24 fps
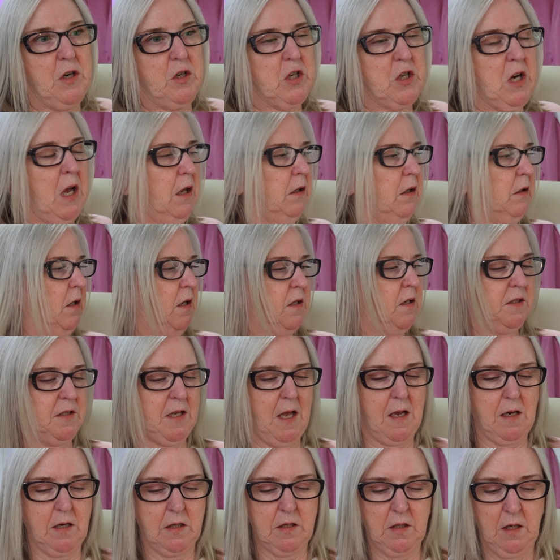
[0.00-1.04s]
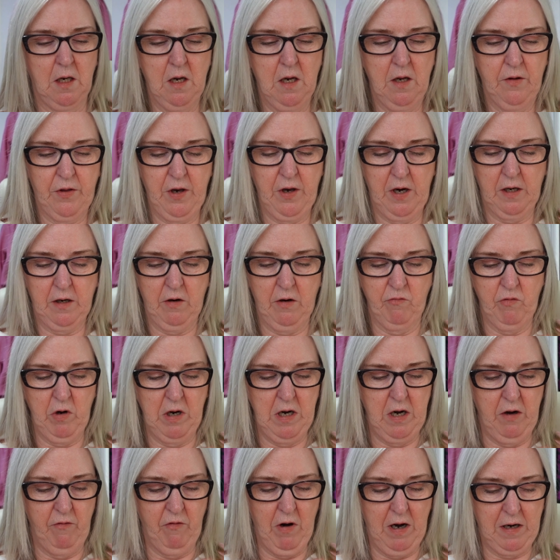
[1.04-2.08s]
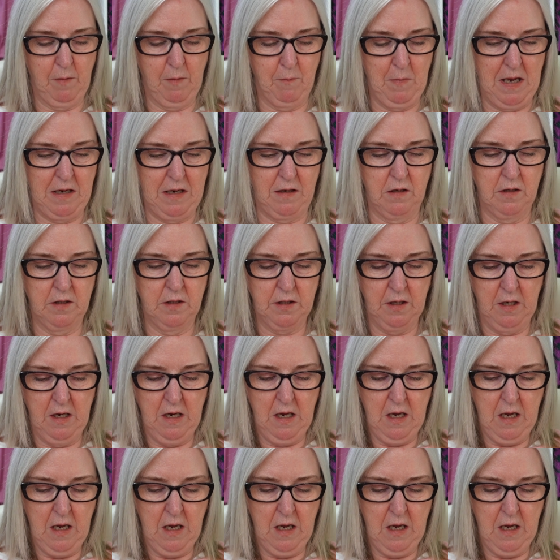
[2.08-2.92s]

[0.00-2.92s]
Gel a set that I can really recommend.